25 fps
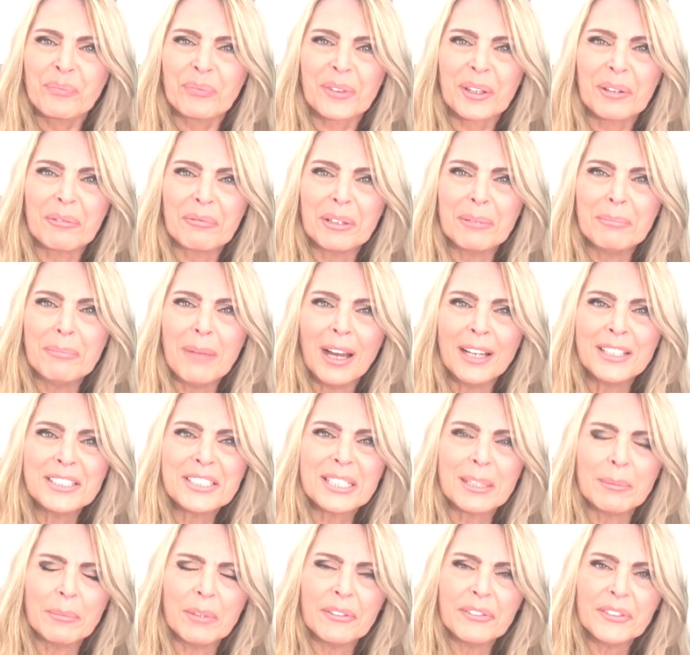remind
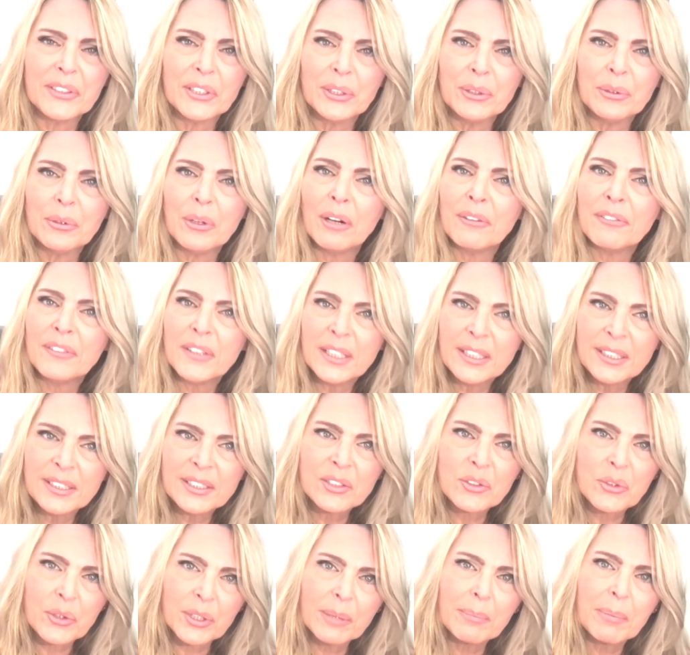some of you of
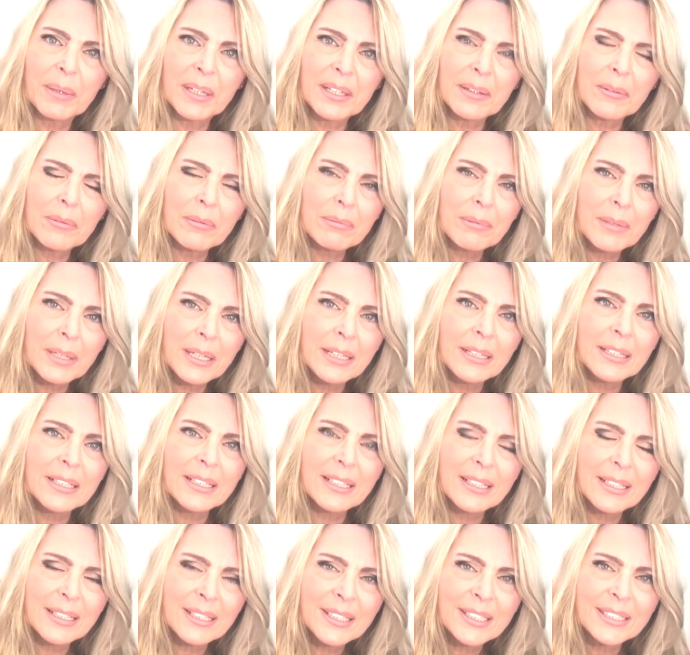history, but it
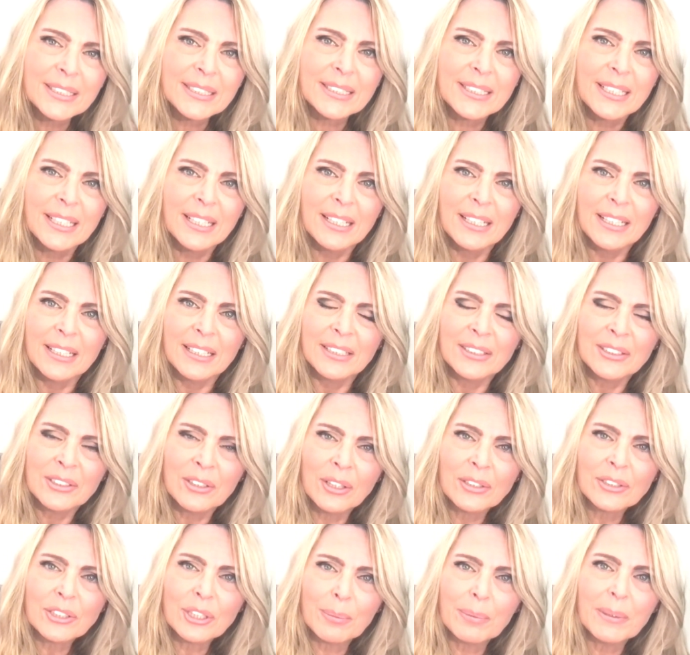really is
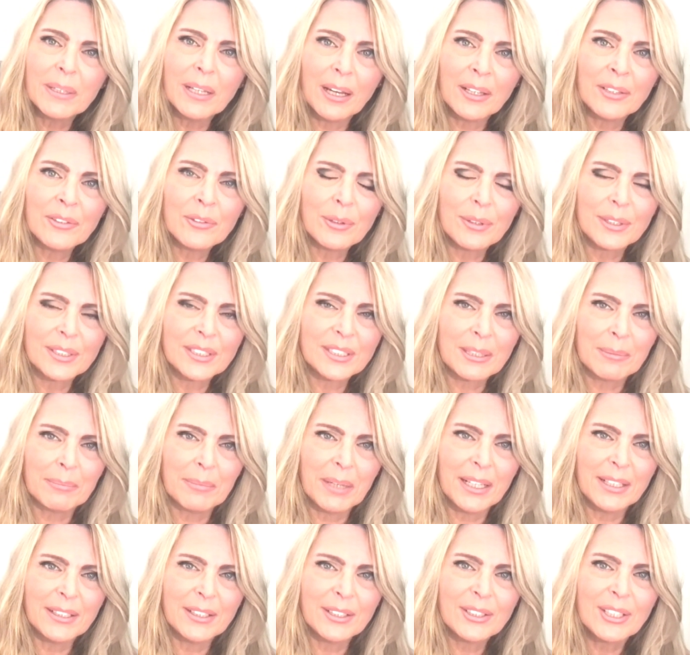not to be
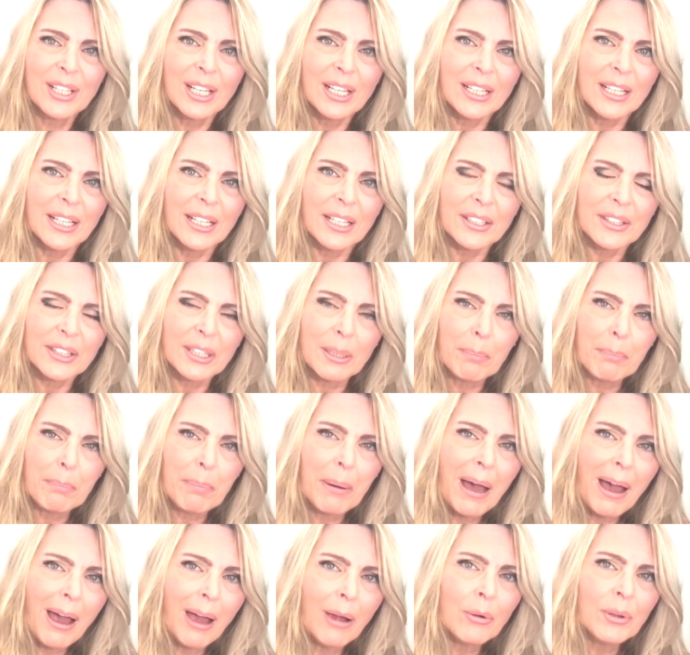underestimated. The
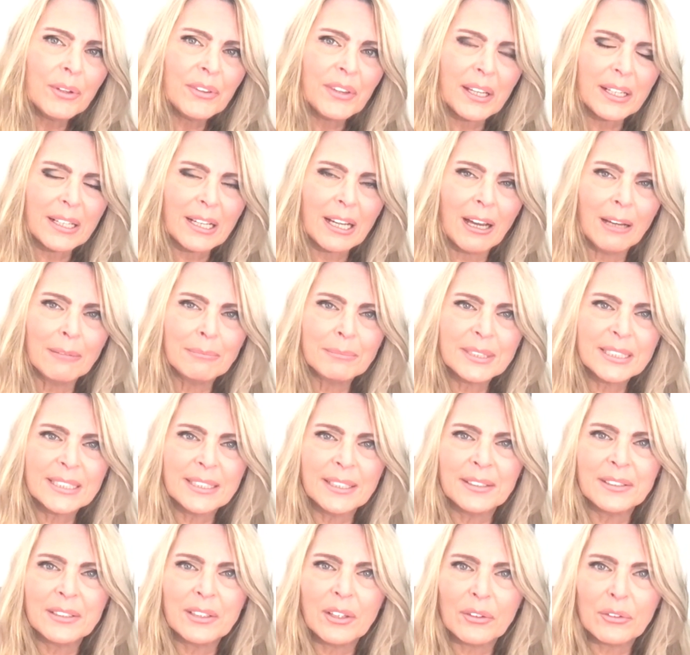power that comes
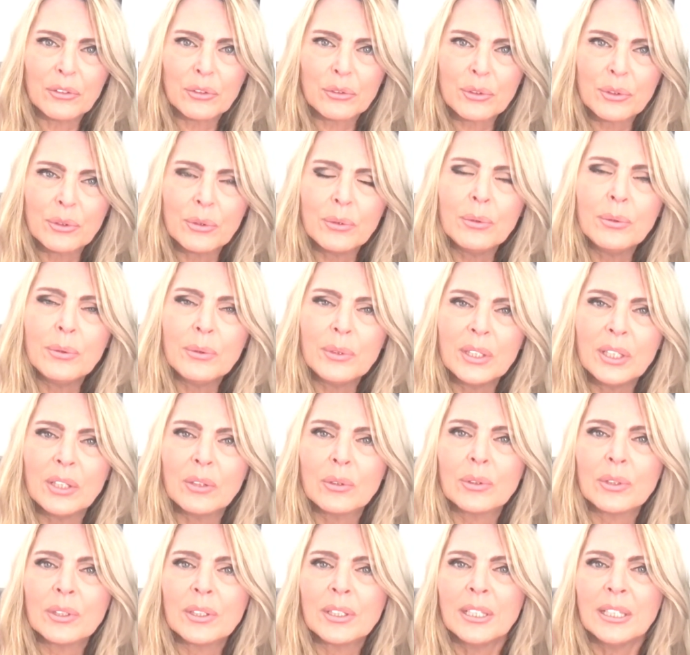in through
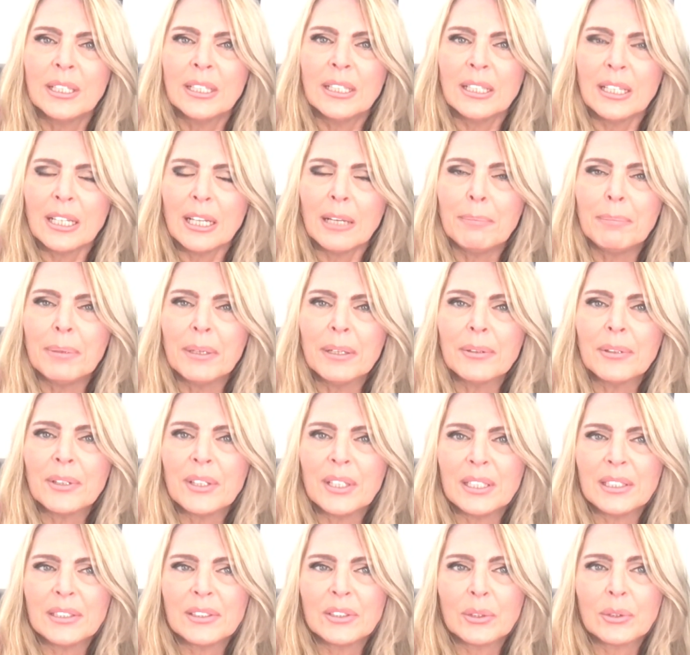your
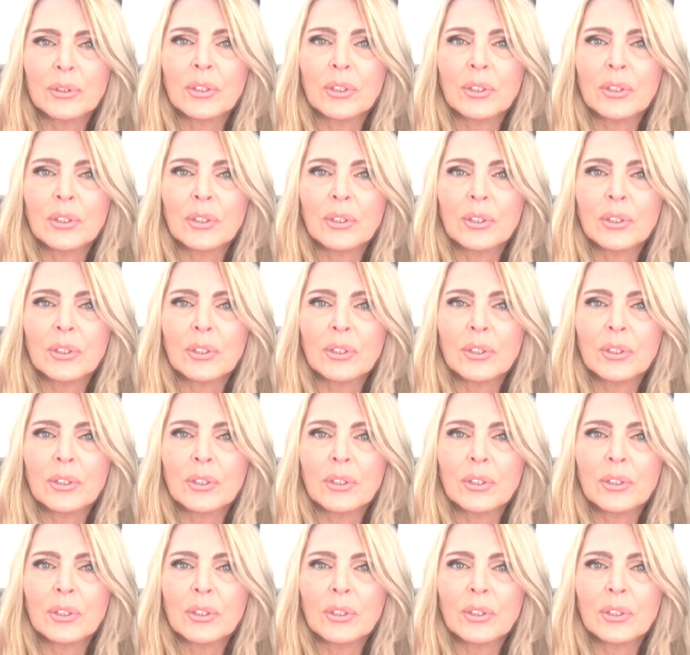ability to